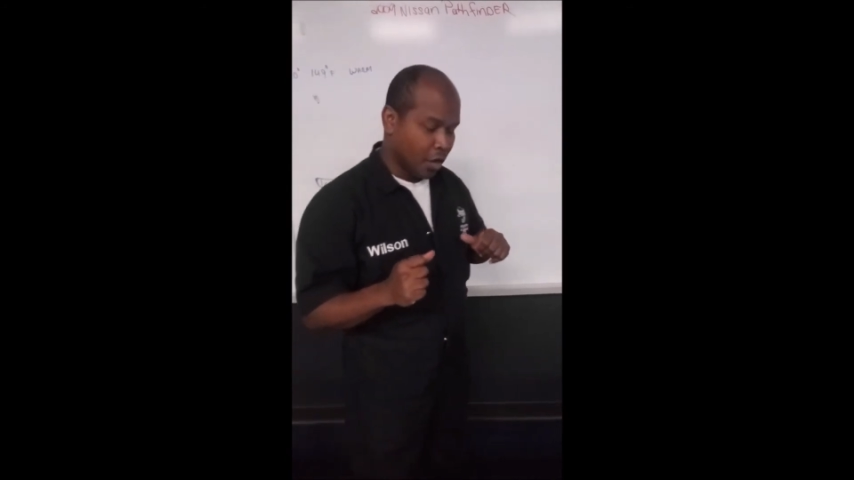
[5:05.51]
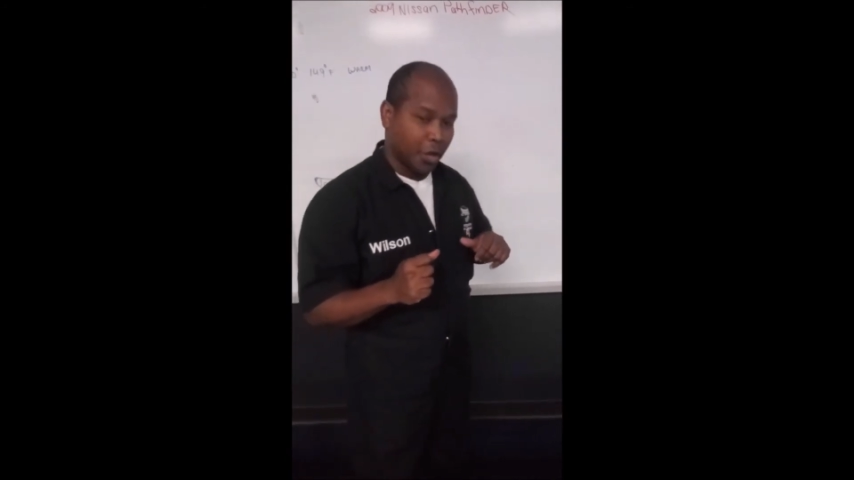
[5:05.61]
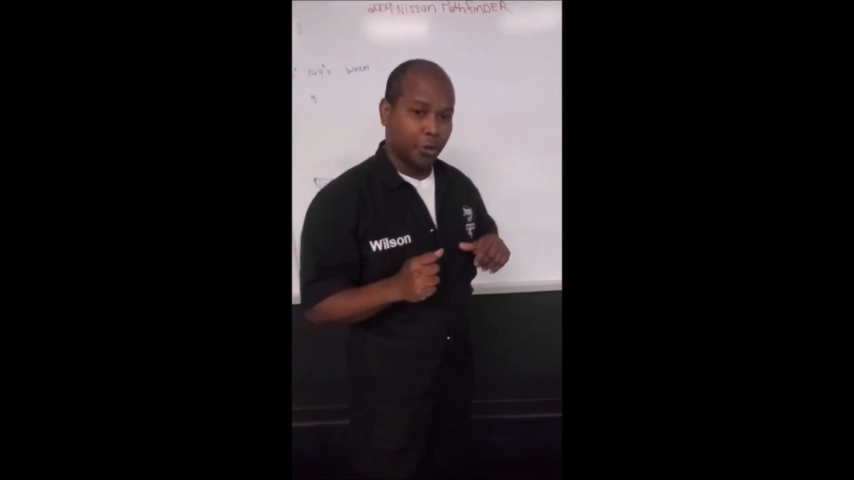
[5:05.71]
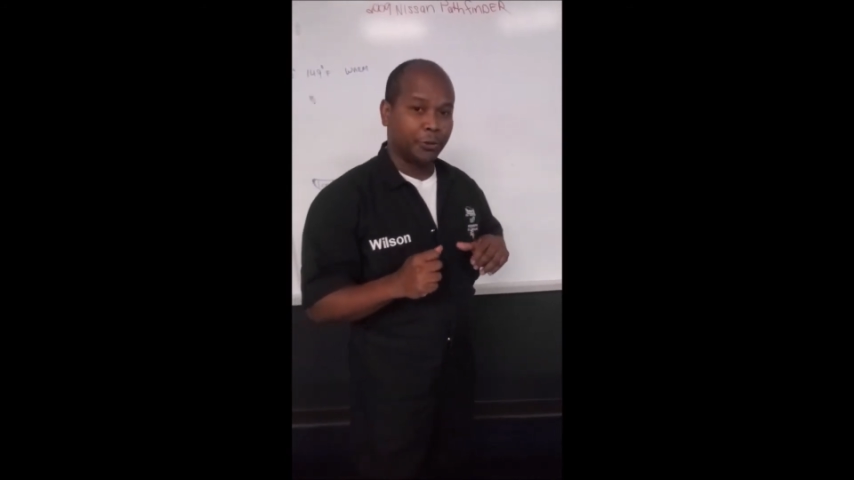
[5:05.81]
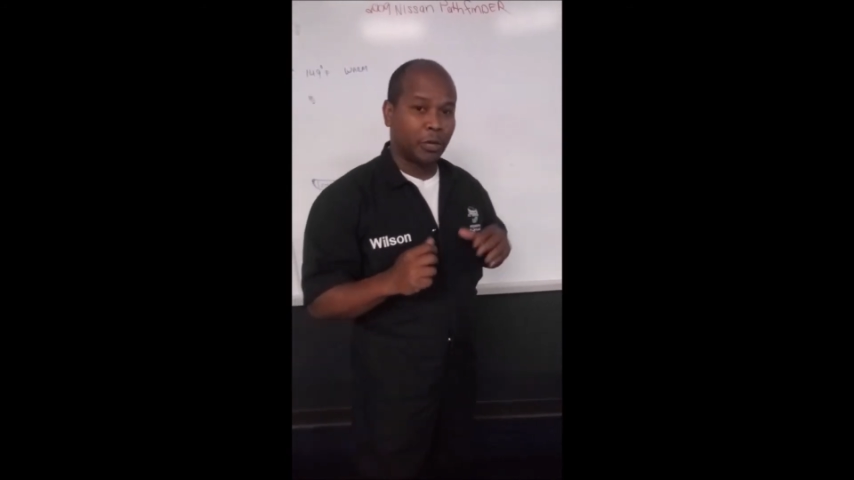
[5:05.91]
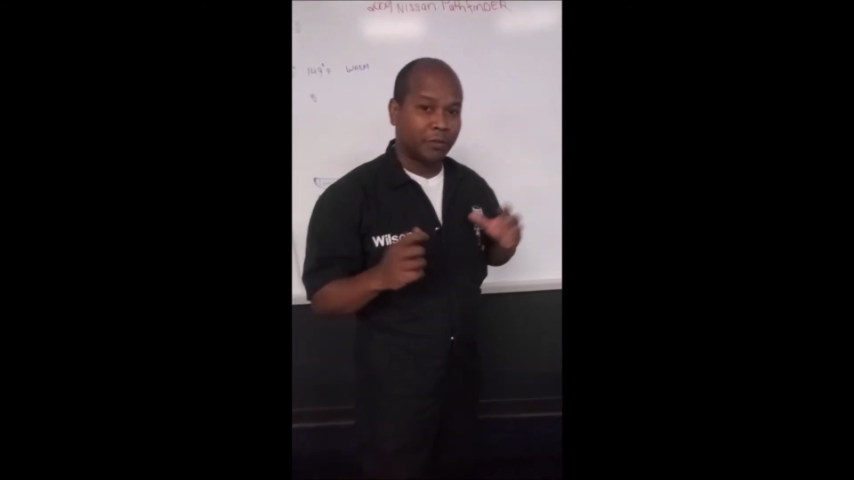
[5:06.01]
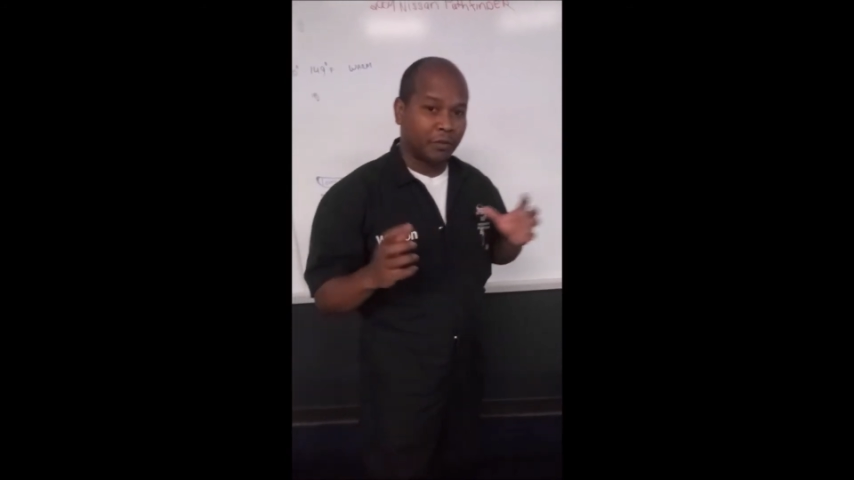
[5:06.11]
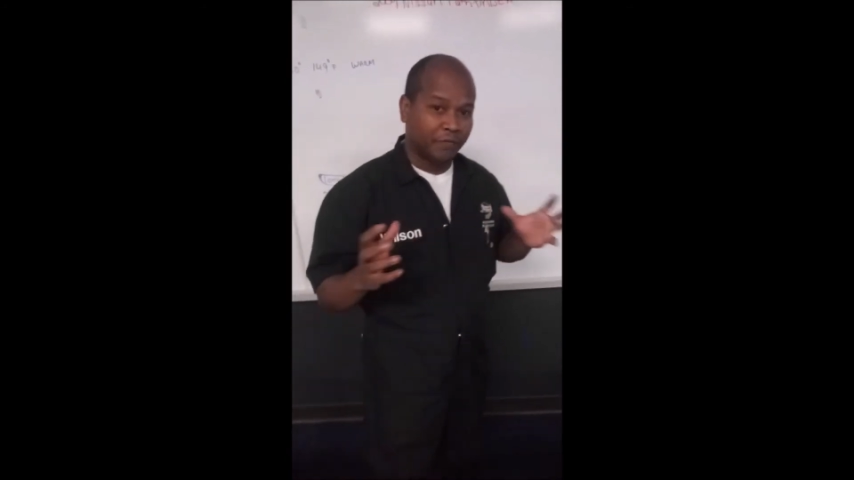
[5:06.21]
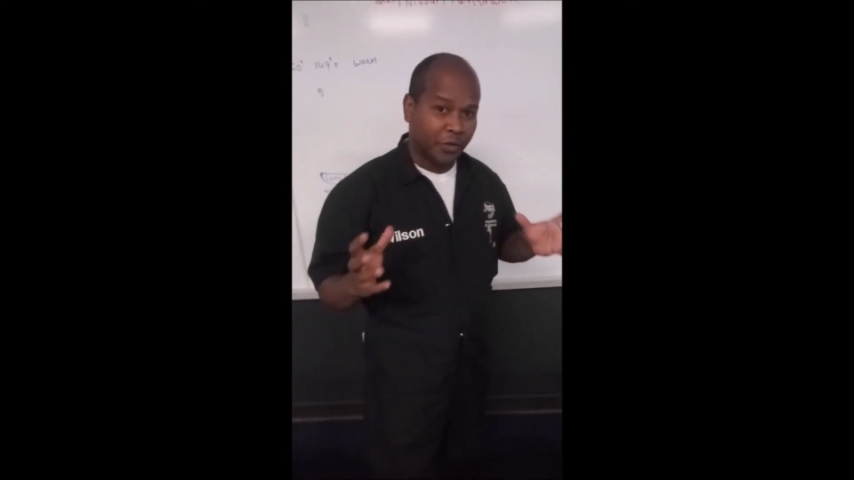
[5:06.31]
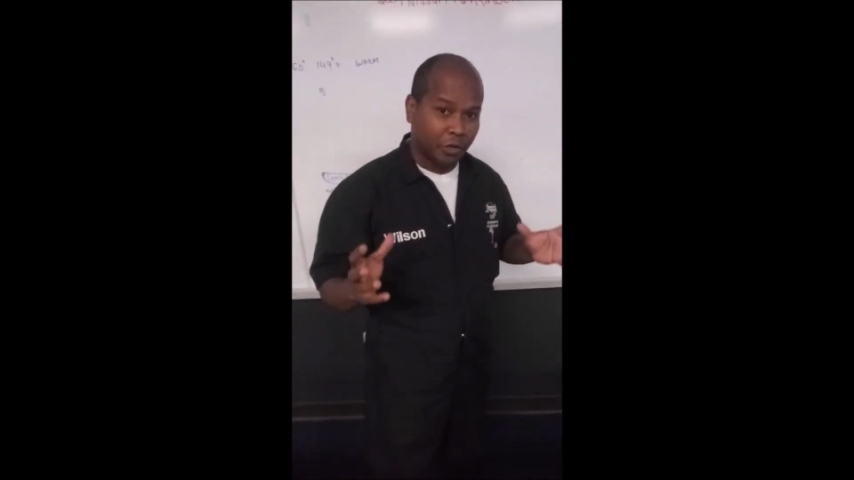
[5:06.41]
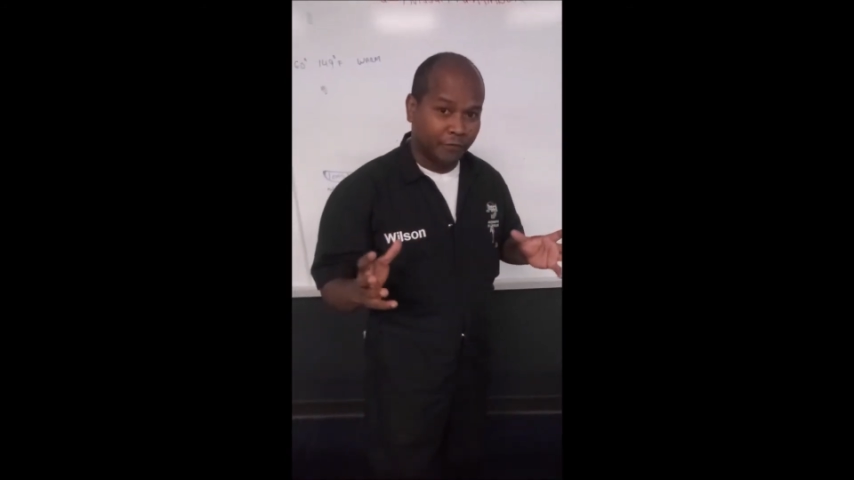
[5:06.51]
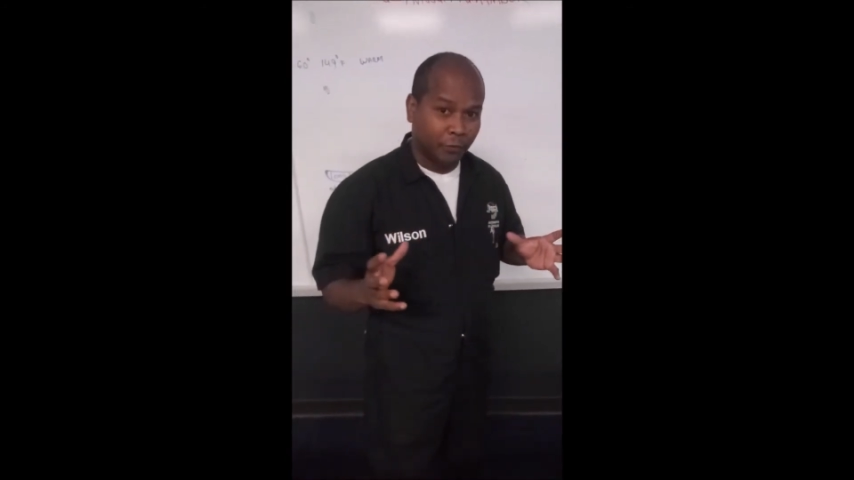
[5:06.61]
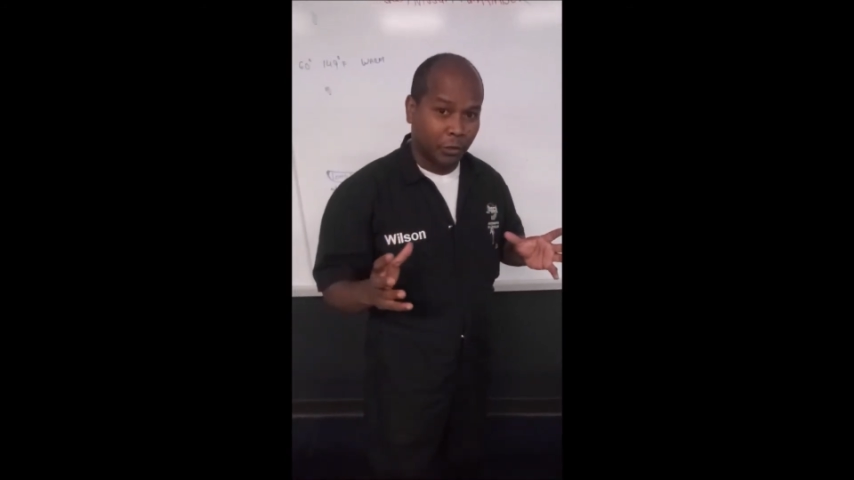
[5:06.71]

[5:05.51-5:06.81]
You drive the vehicle for a